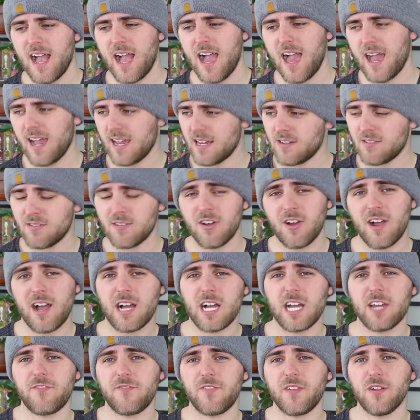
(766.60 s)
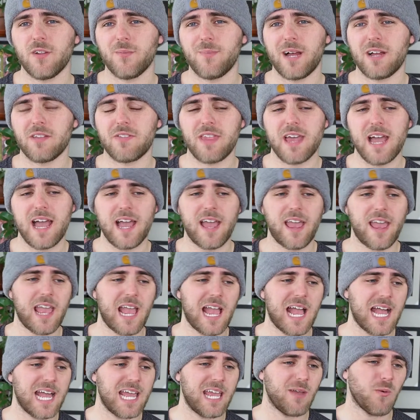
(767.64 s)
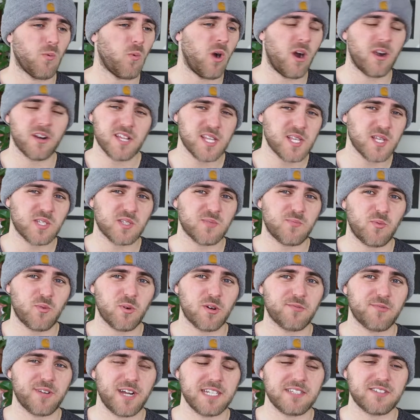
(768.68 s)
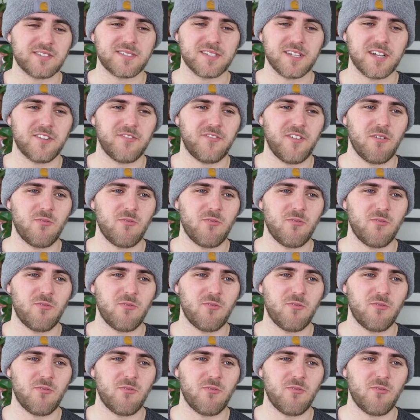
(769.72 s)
I don't know how I feel about that. I wanted to support Rightstuf.